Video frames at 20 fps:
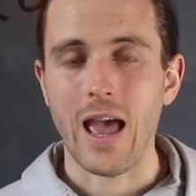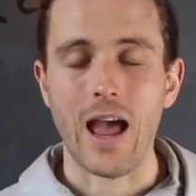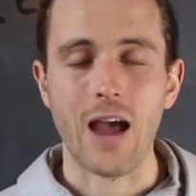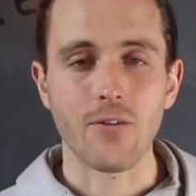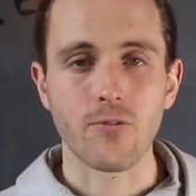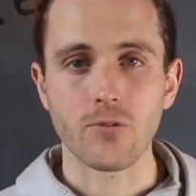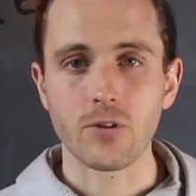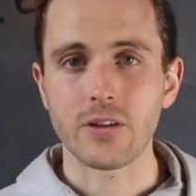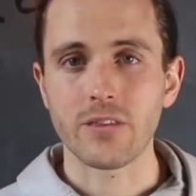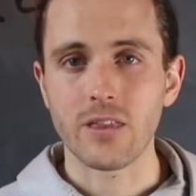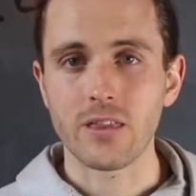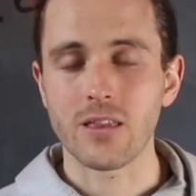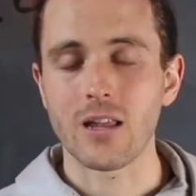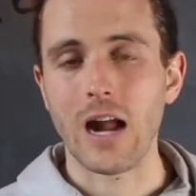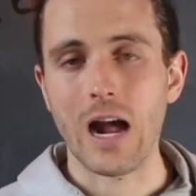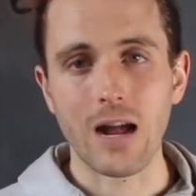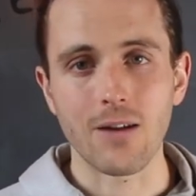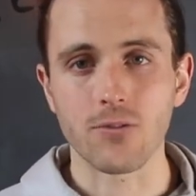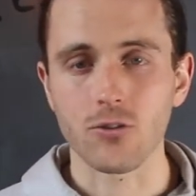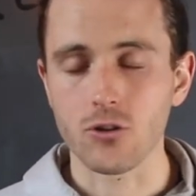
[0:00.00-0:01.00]
everything that
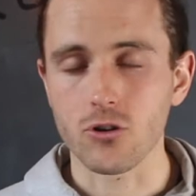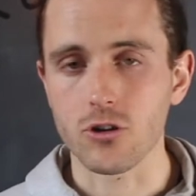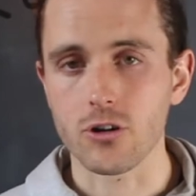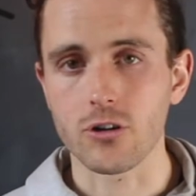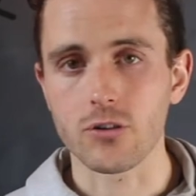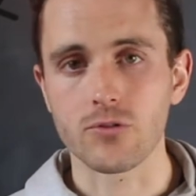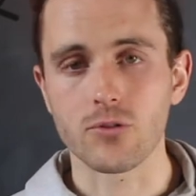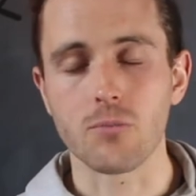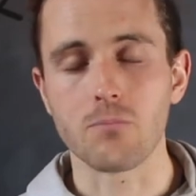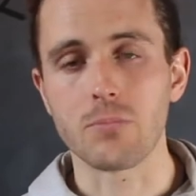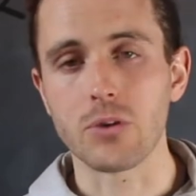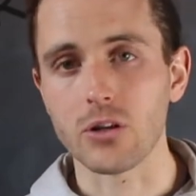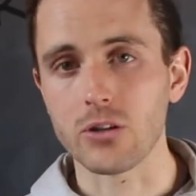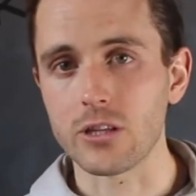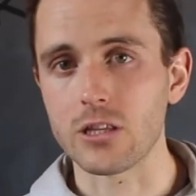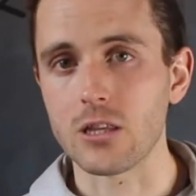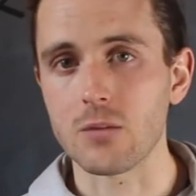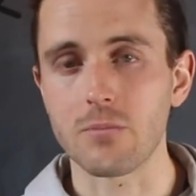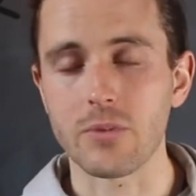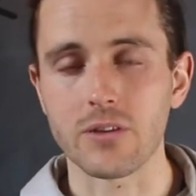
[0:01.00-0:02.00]
I've learned from
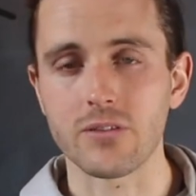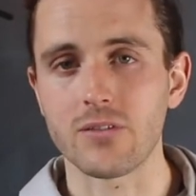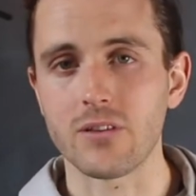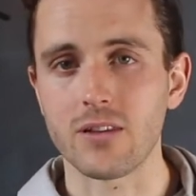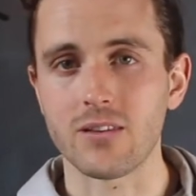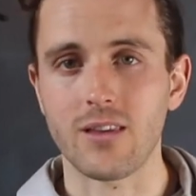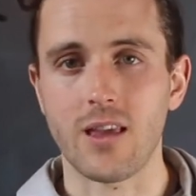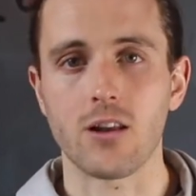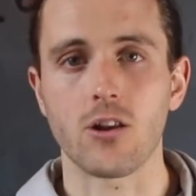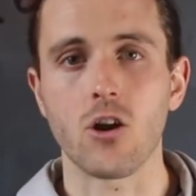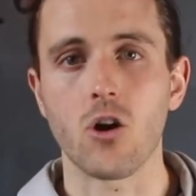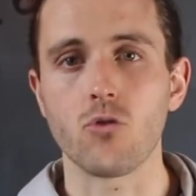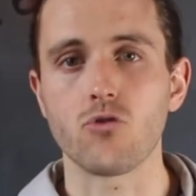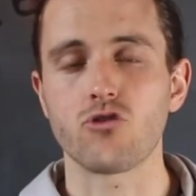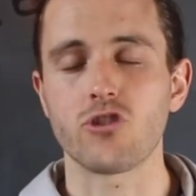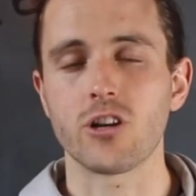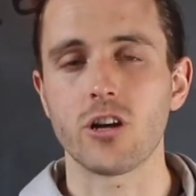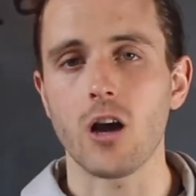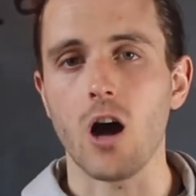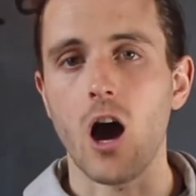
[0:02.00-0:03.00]
building the business and
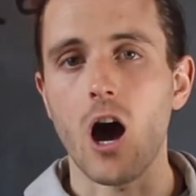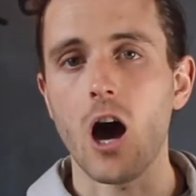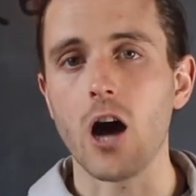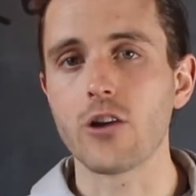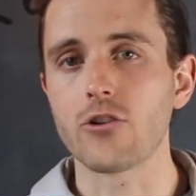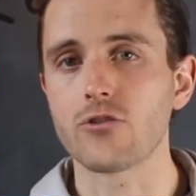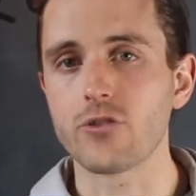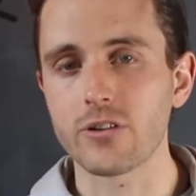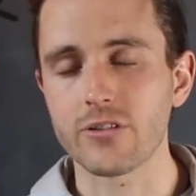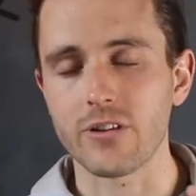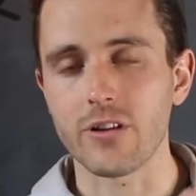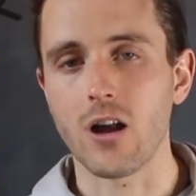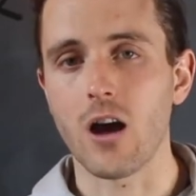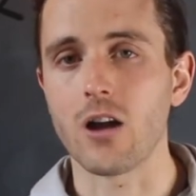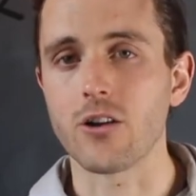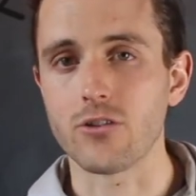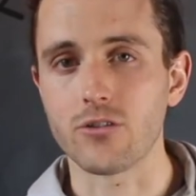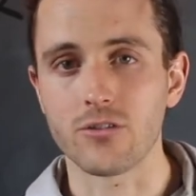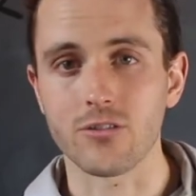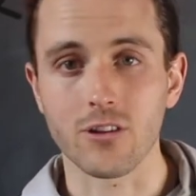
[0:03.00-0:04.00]
coaching hundreds and
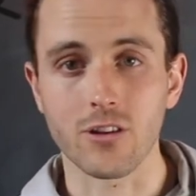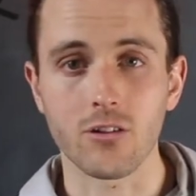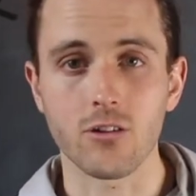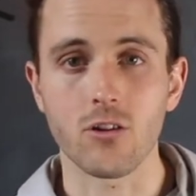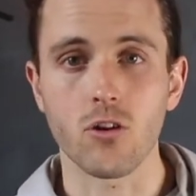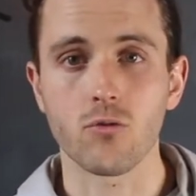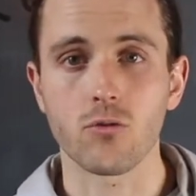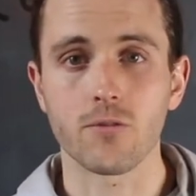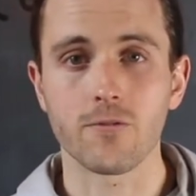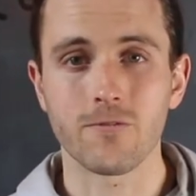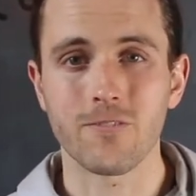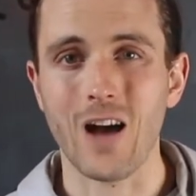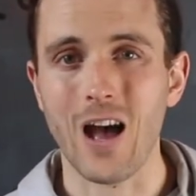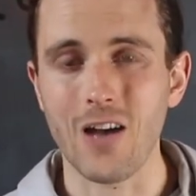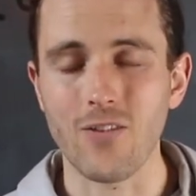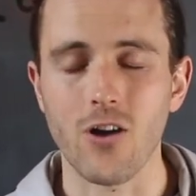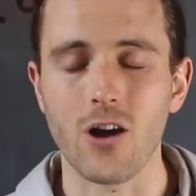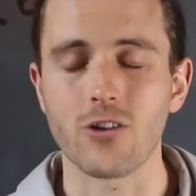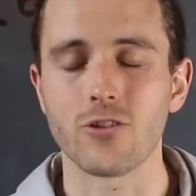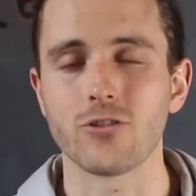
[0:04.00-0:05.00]
hundreds, literally over
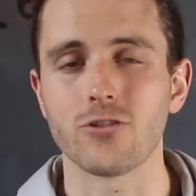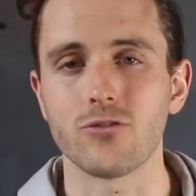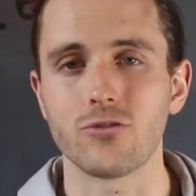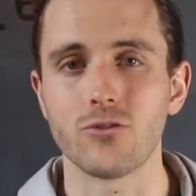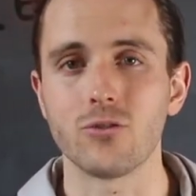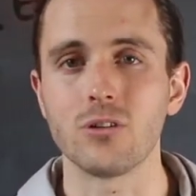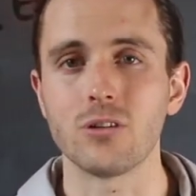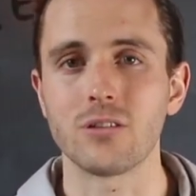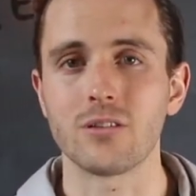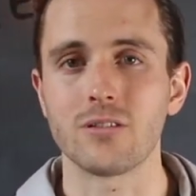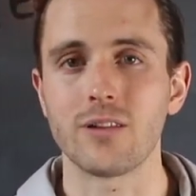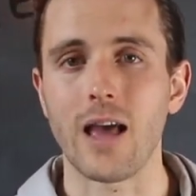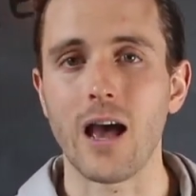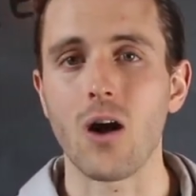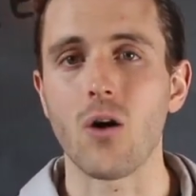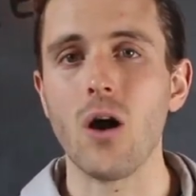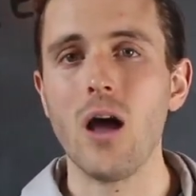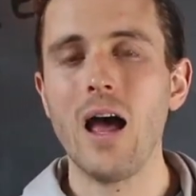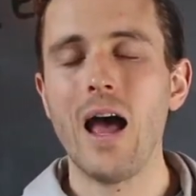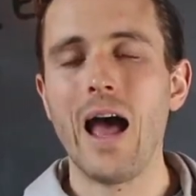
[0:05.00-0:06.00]
500 students
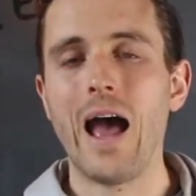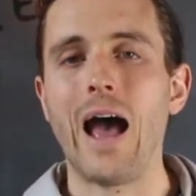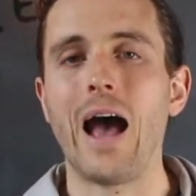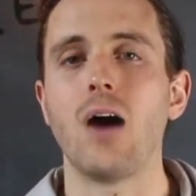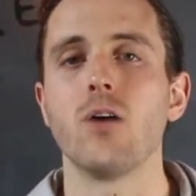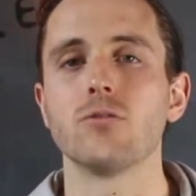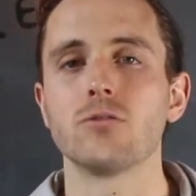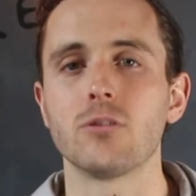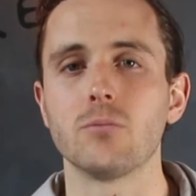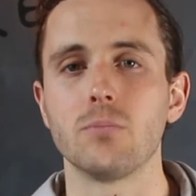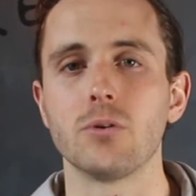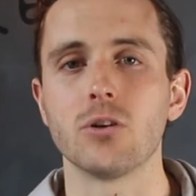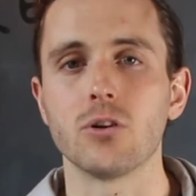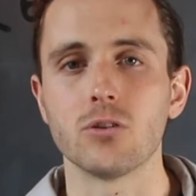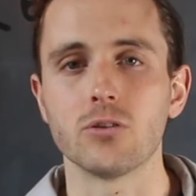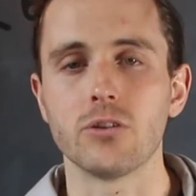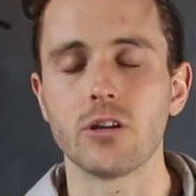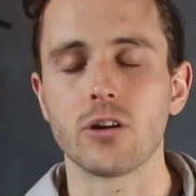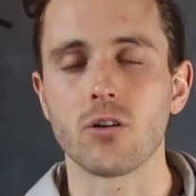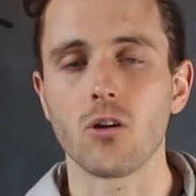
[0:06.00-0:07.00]
now, how to
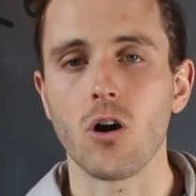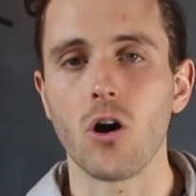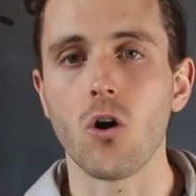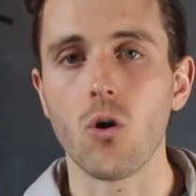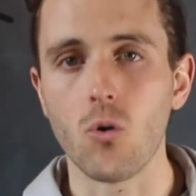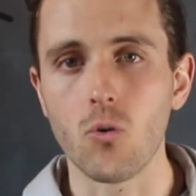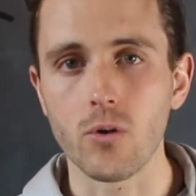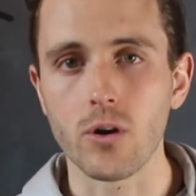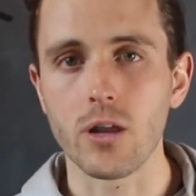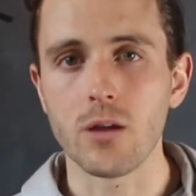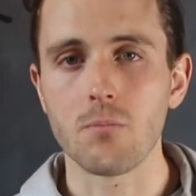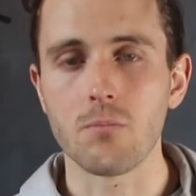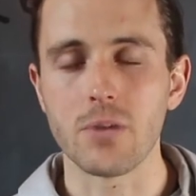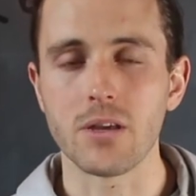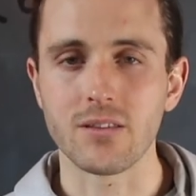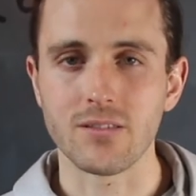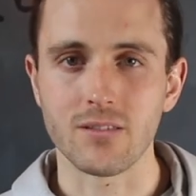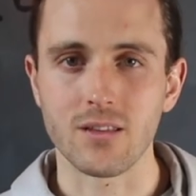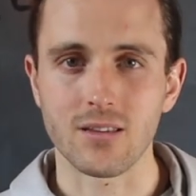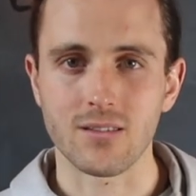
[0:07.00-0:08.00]
build their own
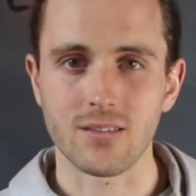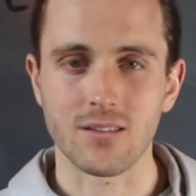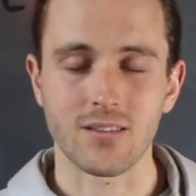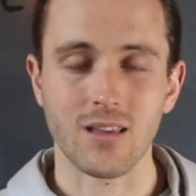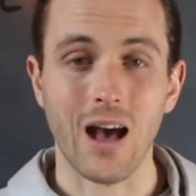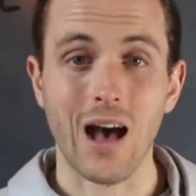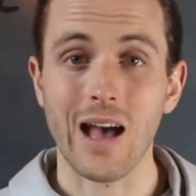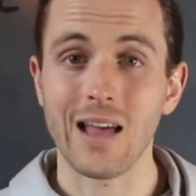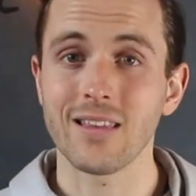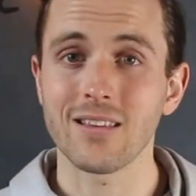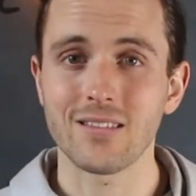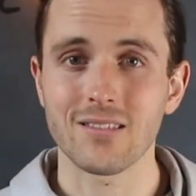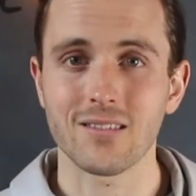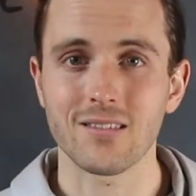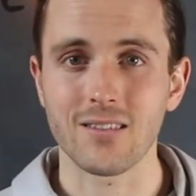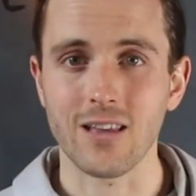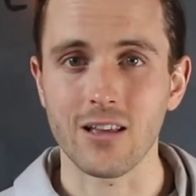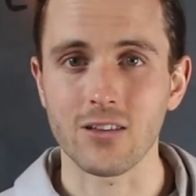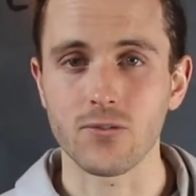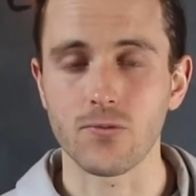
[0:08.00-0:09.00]
business that's highly
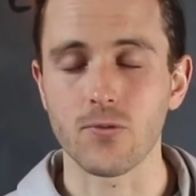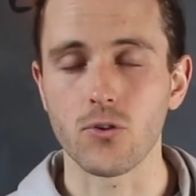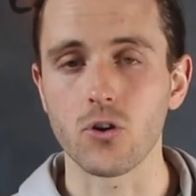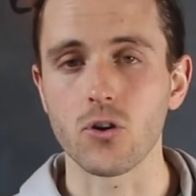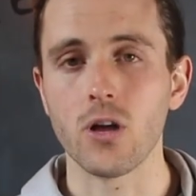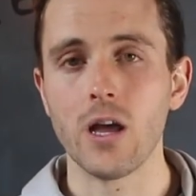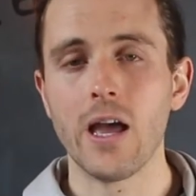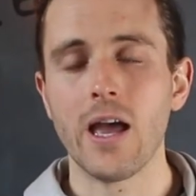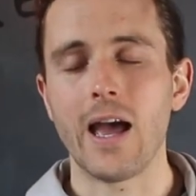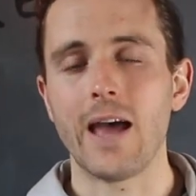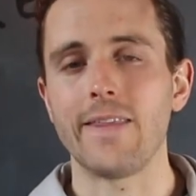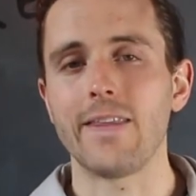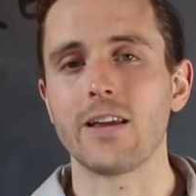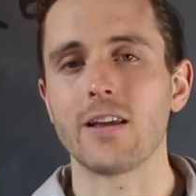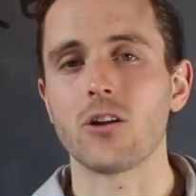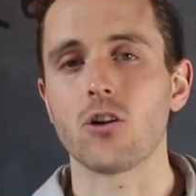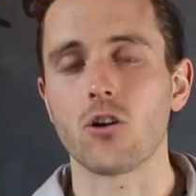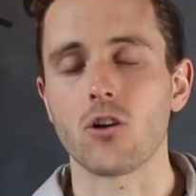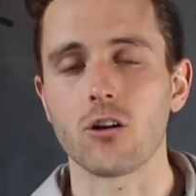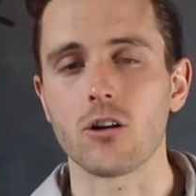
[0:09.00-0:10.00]
successful and they
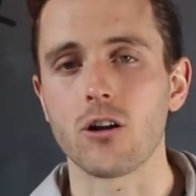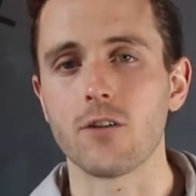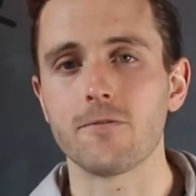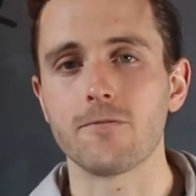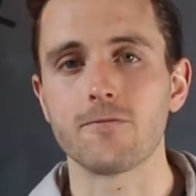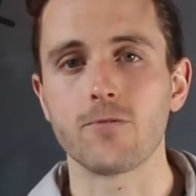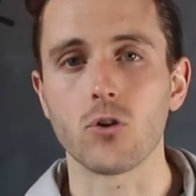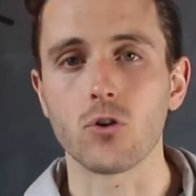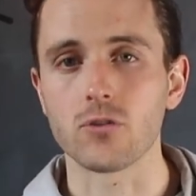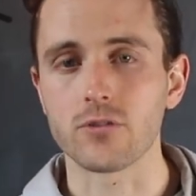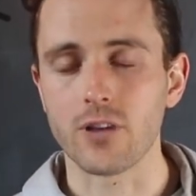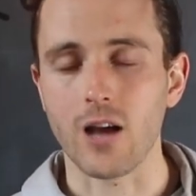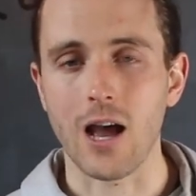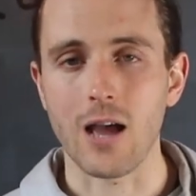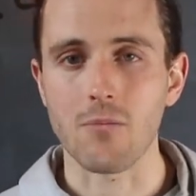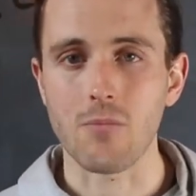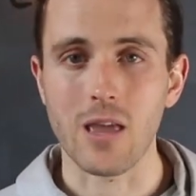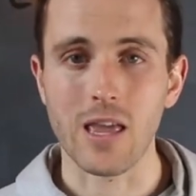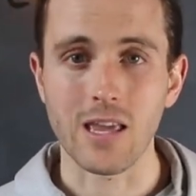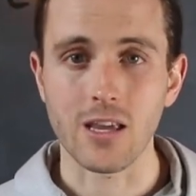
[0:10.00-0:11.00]
can earn a full
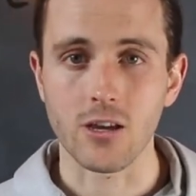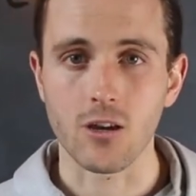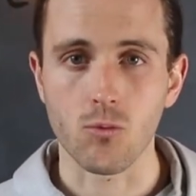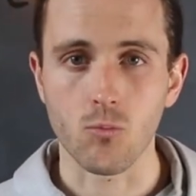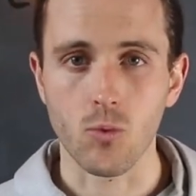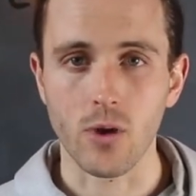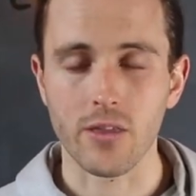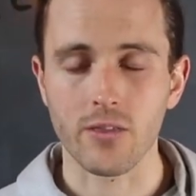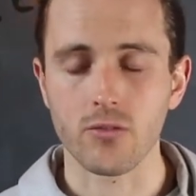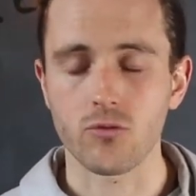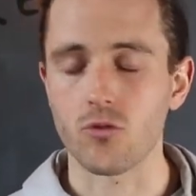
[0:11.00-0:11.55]
time income with.